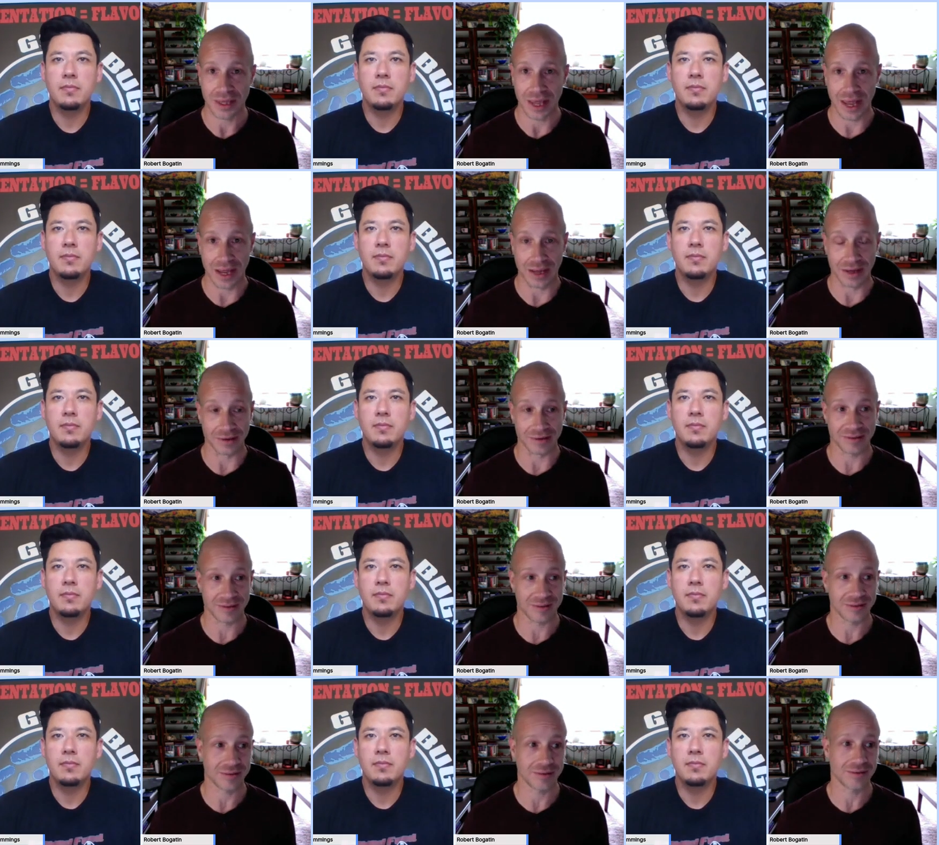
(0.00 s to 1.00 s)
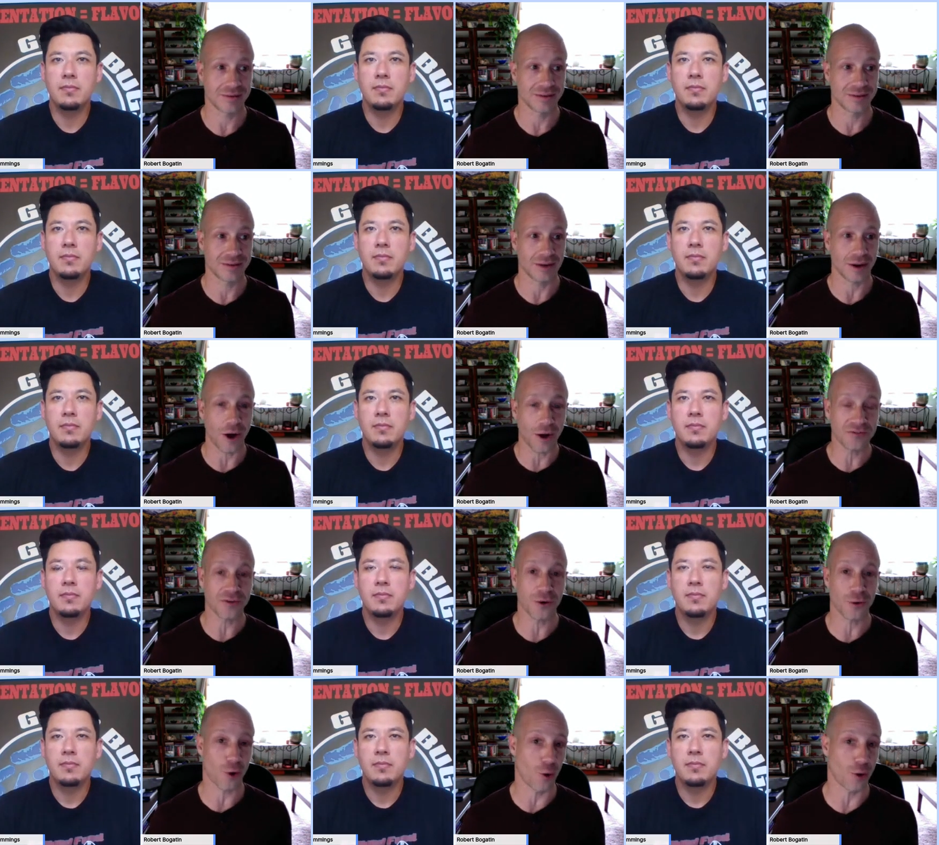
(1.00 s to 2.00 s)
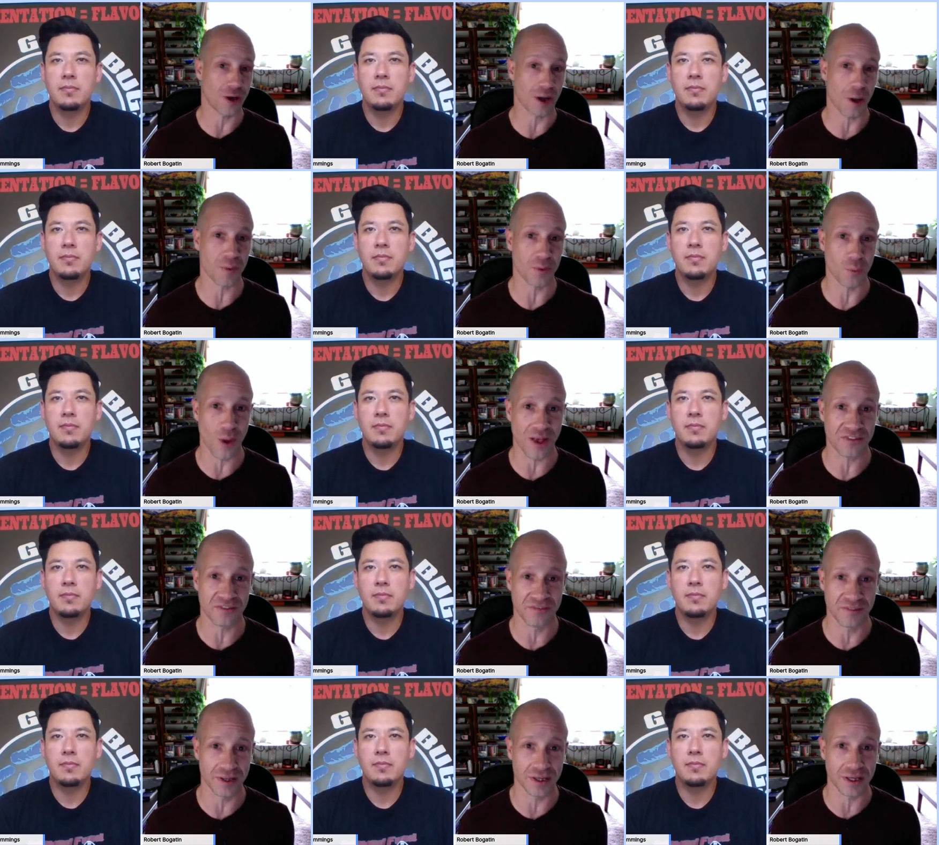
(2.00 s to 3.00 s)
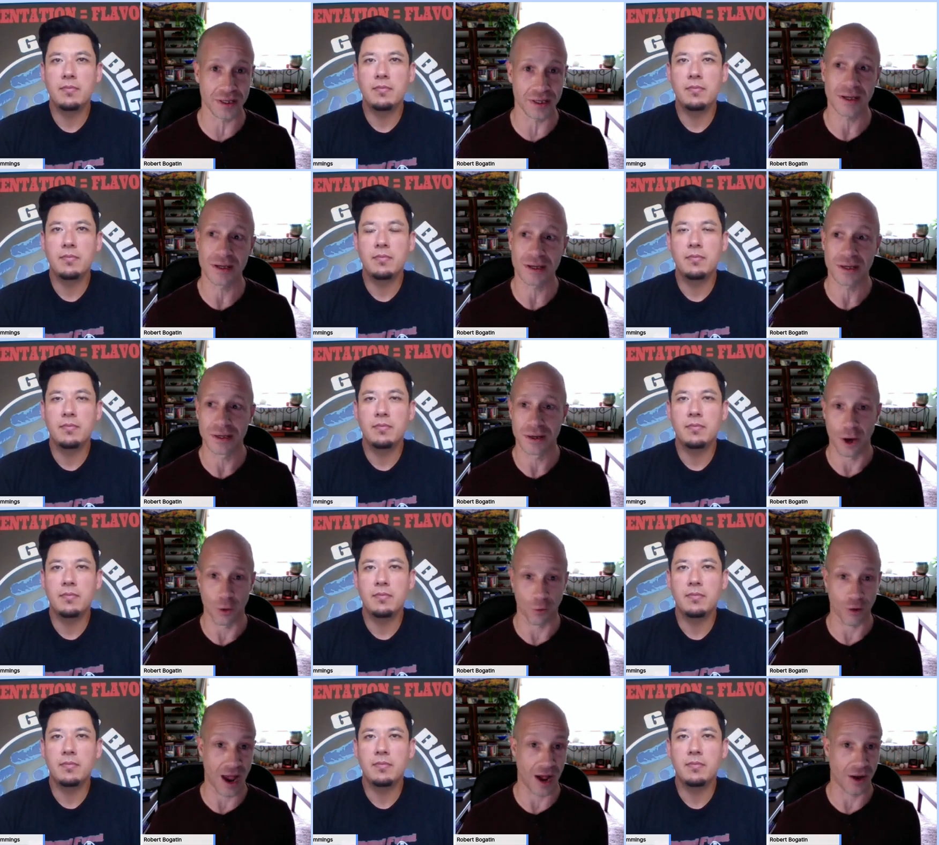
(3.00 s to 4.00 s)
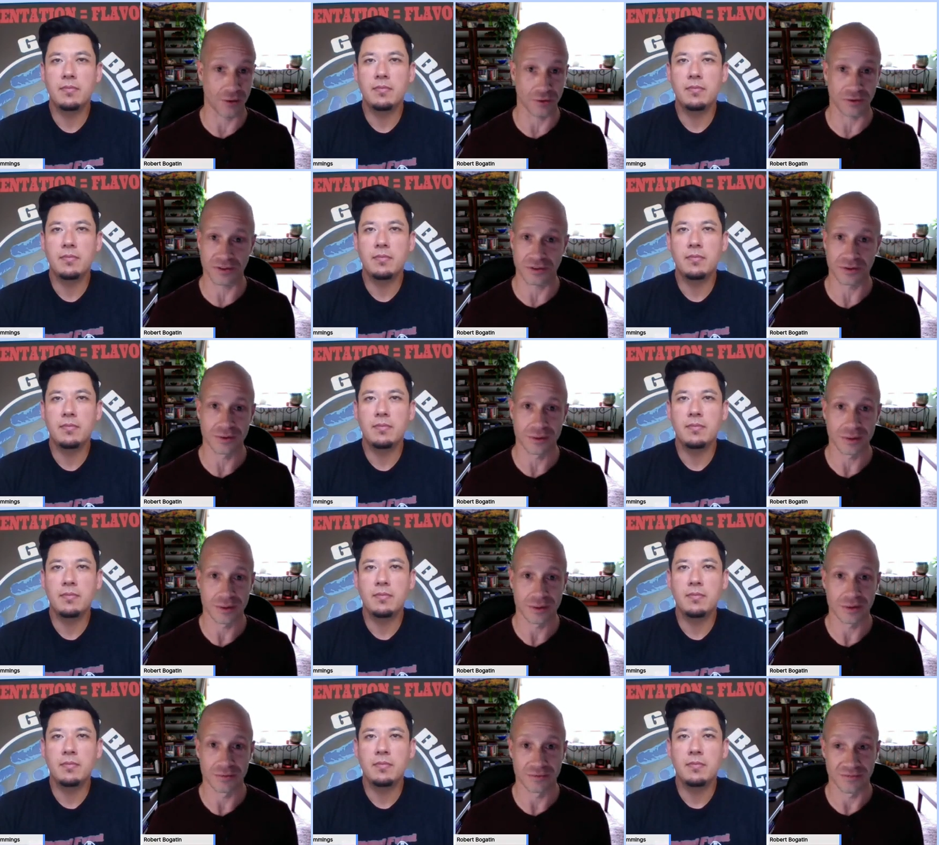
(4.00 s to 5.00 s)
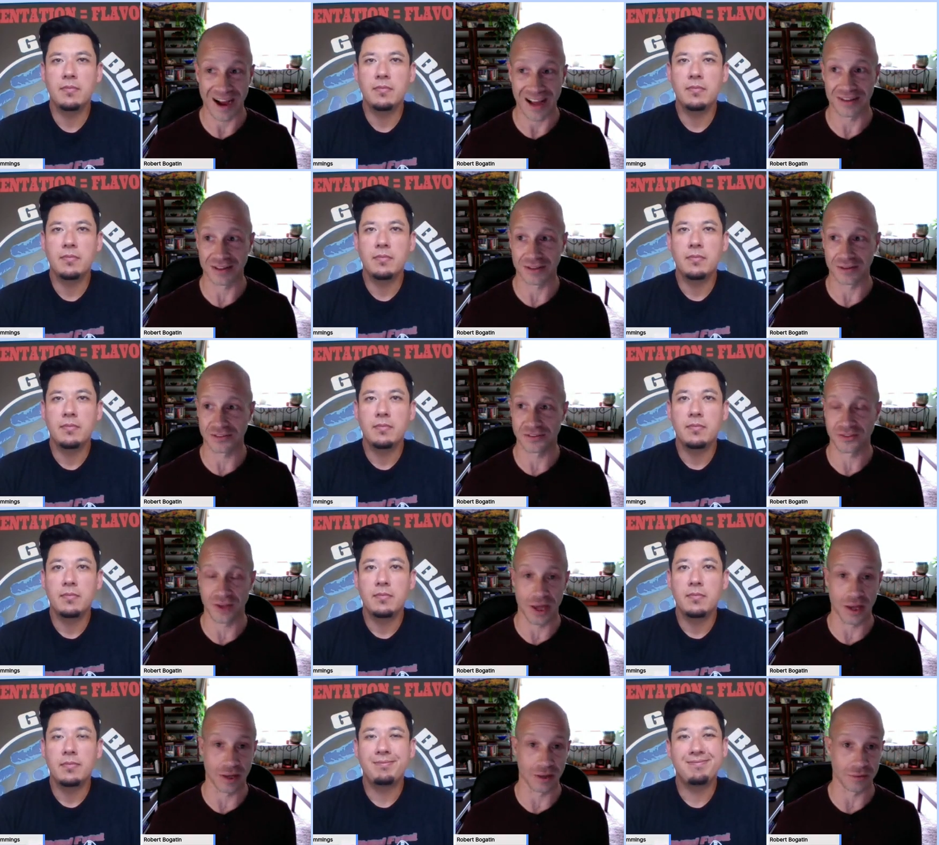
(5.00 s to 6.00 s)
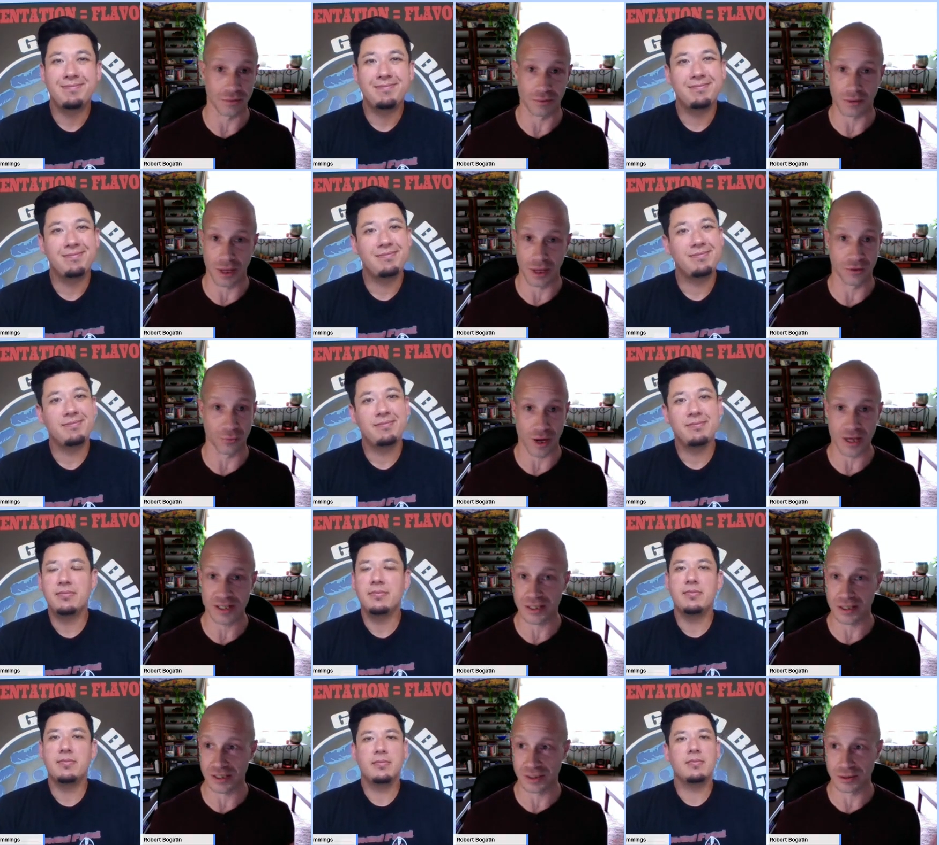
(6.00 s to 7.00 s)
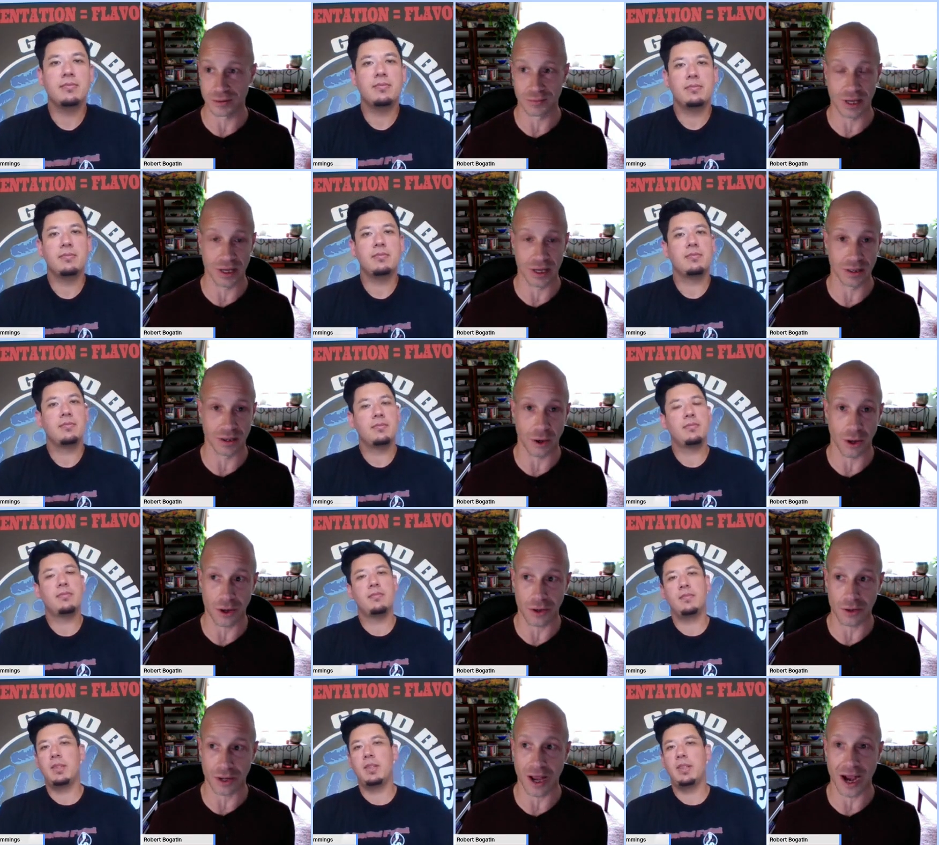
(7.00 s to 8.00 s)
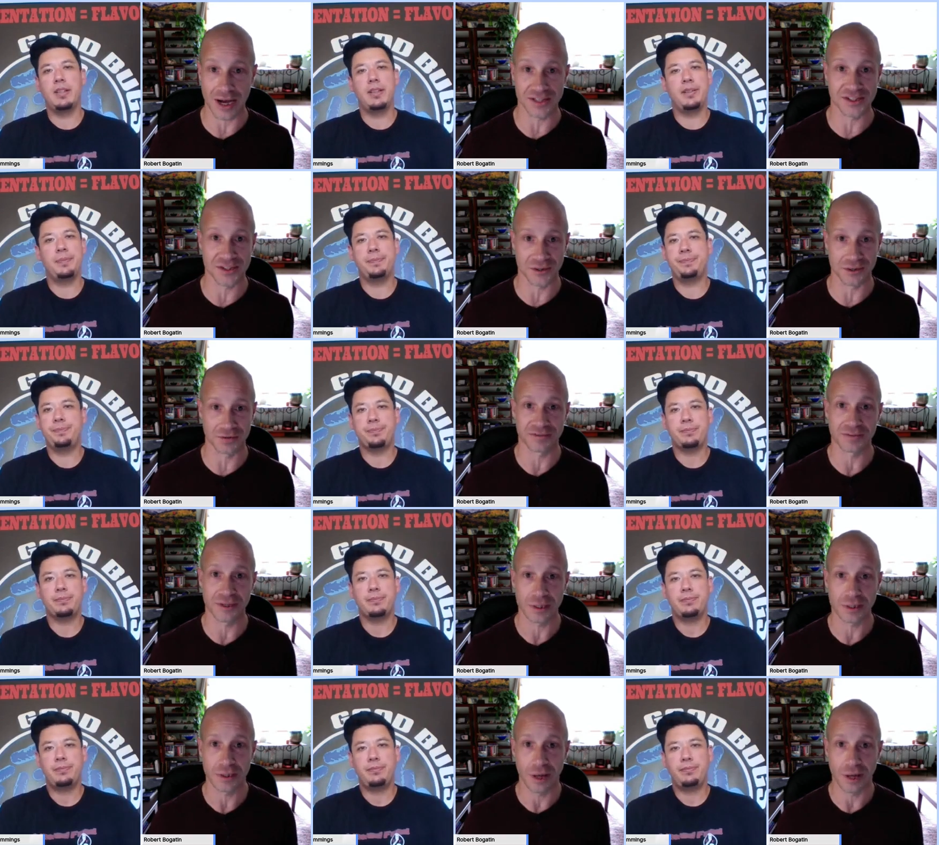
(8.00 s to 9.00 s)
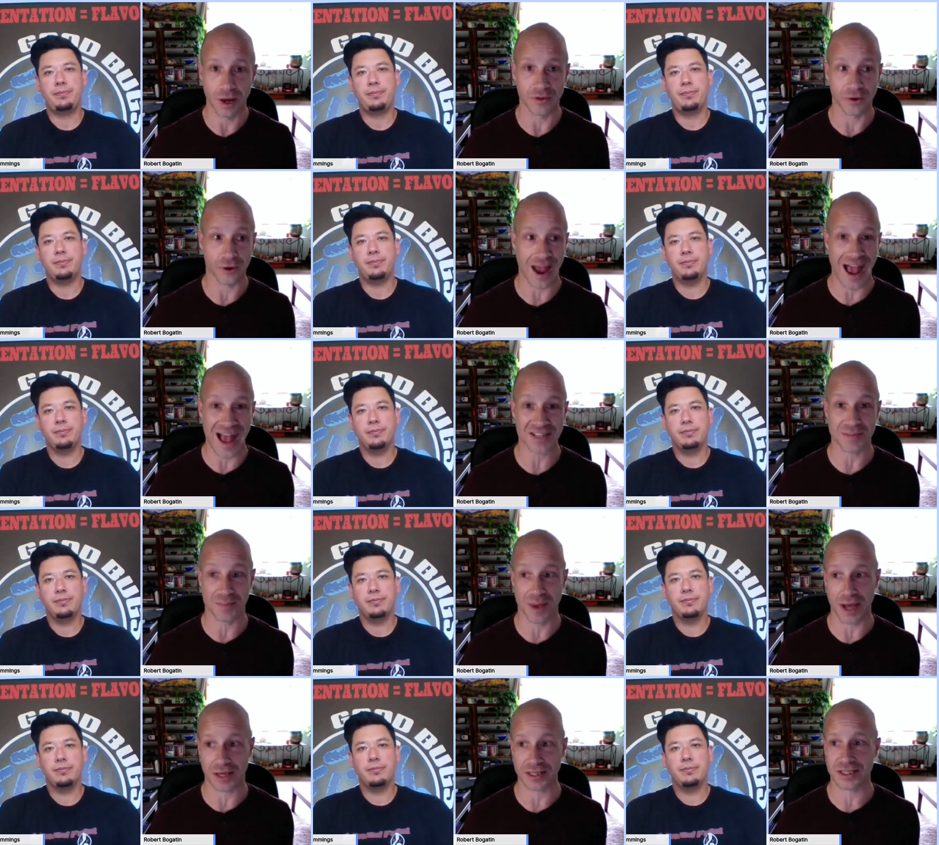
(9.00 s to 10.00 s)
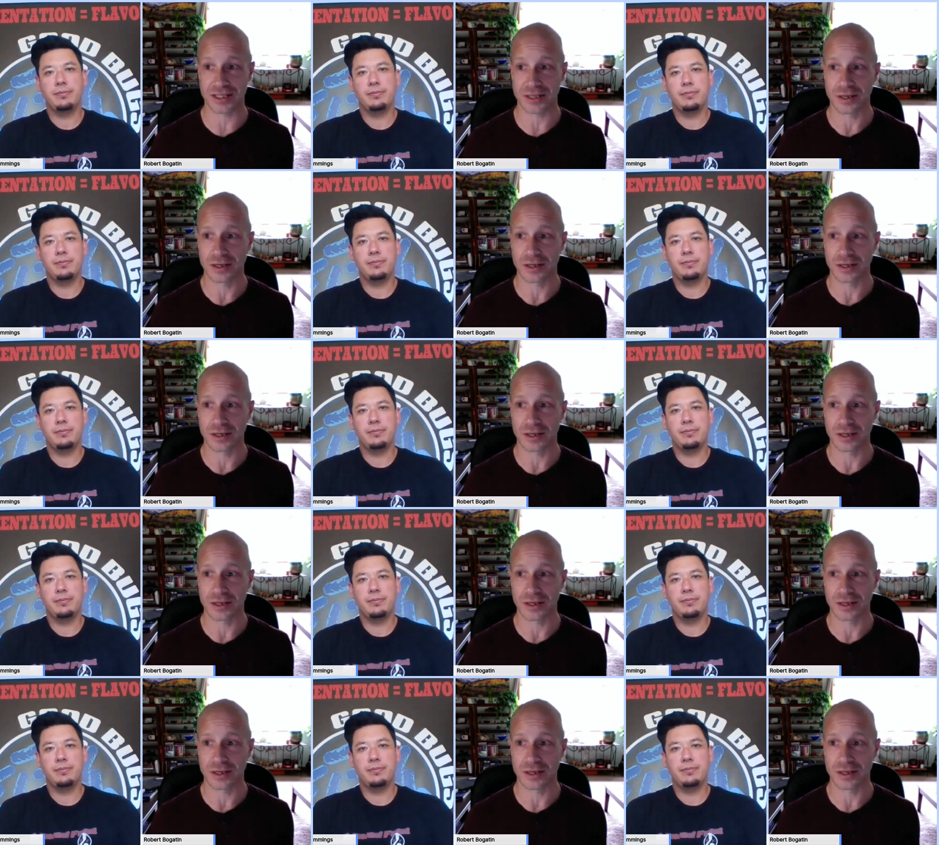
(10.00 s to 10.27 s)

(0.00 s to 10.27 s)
Speaker 1: and also growing up in West Philly around violence and the racism and all kinds of other aspects.